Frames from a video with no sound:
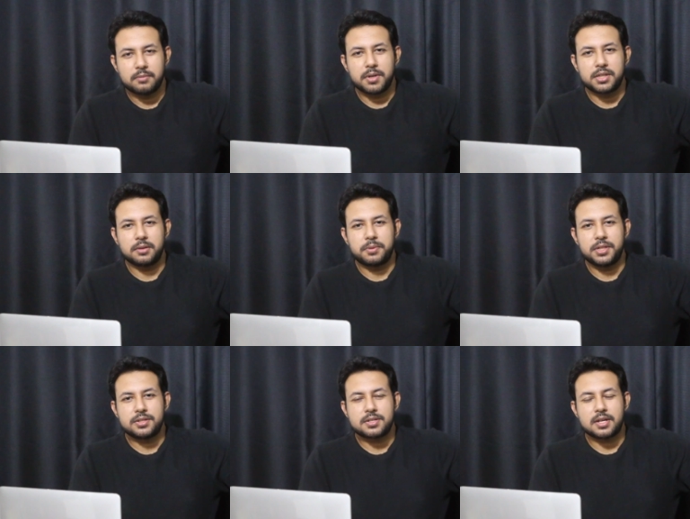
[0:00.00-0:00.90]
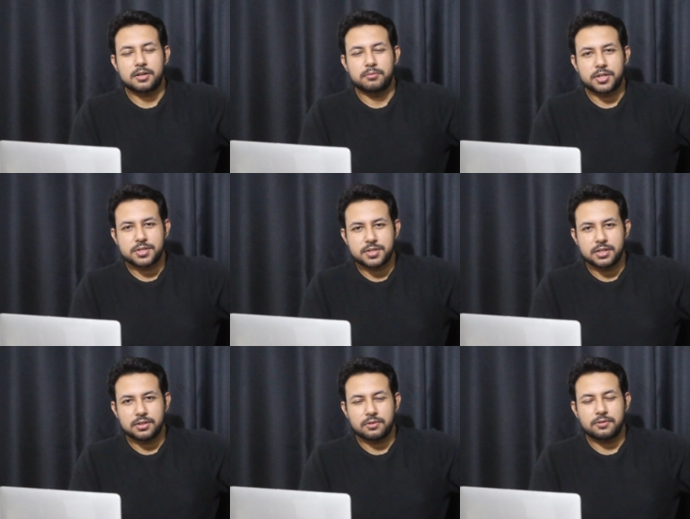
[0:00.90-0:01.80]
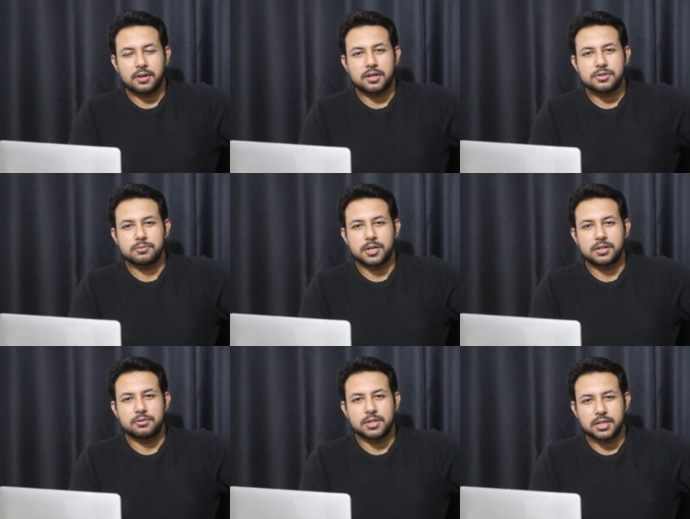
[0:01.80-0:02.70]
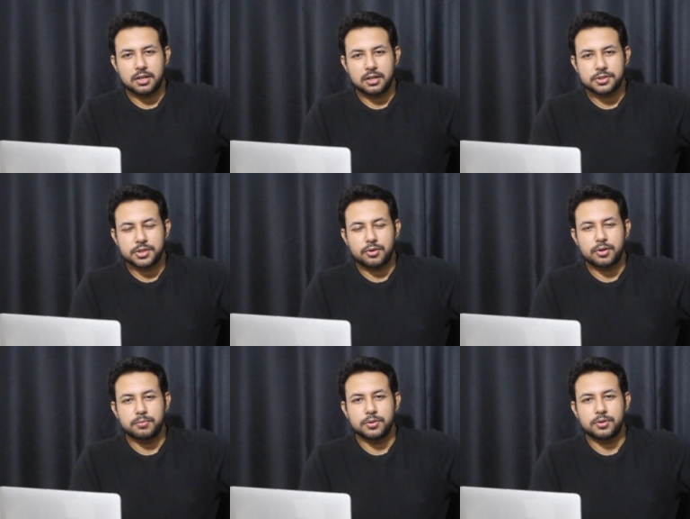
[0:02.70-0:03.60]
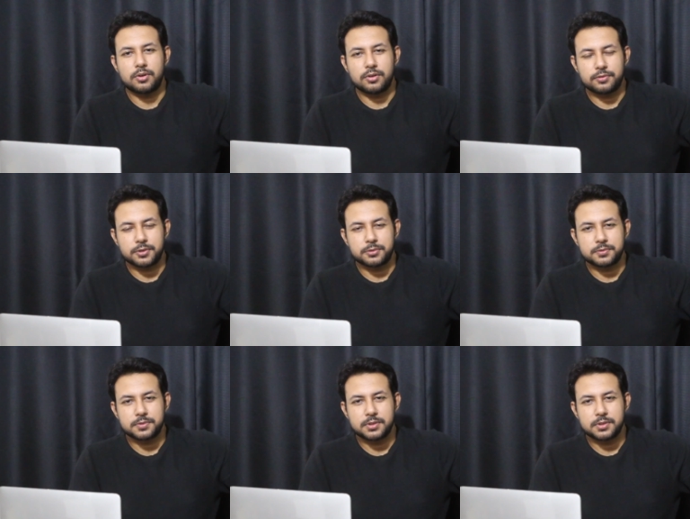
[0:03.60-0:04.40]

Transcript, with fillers: May the peace and mercy of Allah Subhanahu Wa Taala shower upon all of you.